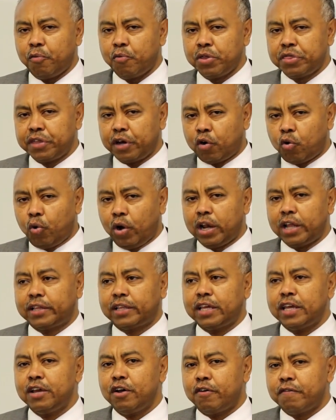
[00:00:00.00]
with the
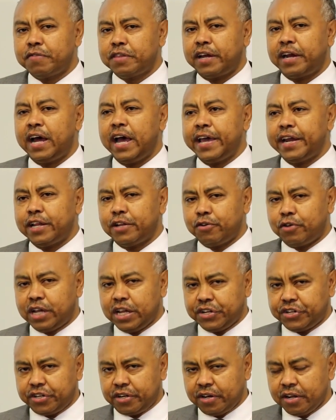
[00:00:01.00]
quality of their higher
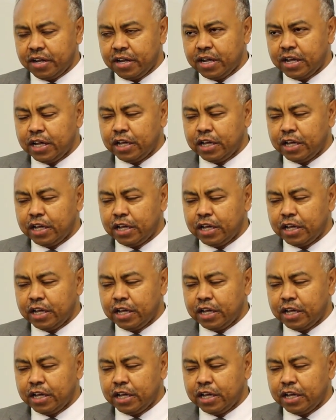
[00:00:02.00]
education.